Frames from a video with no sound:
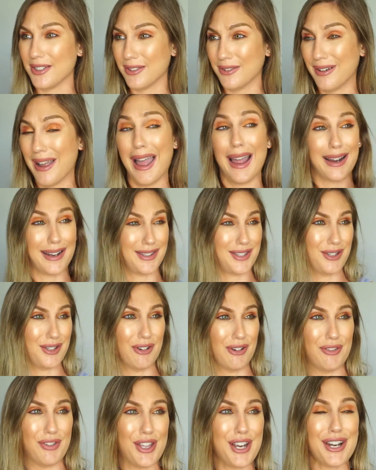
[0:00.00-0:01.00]
you. I can see
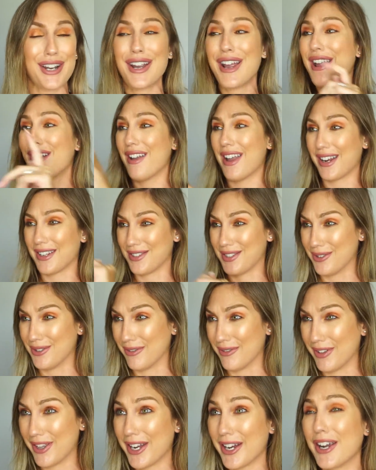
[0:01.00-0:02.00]
you over there. I can see you
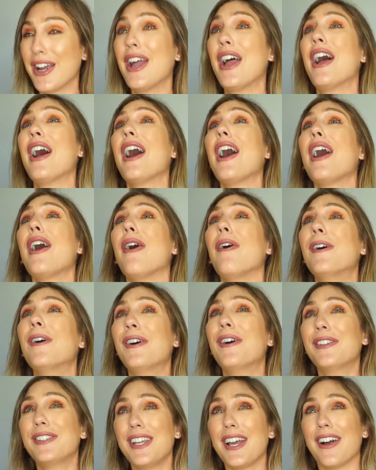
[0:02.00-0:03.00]
over there. Oh,
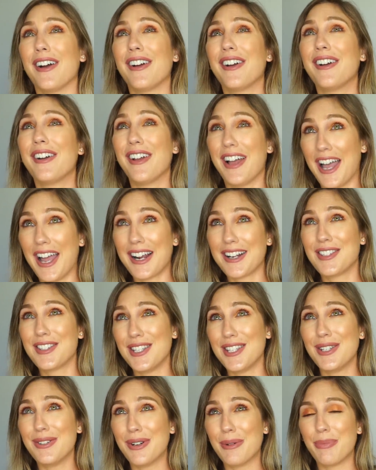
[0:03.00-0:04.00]
yeah, I can
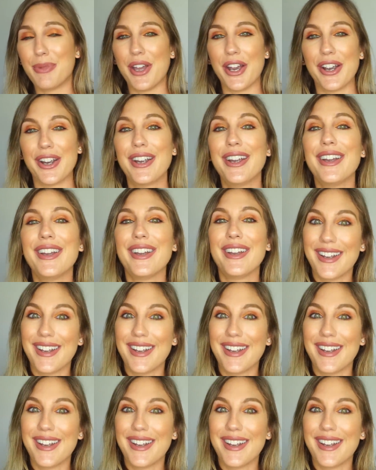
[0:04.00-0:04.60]
see you up there.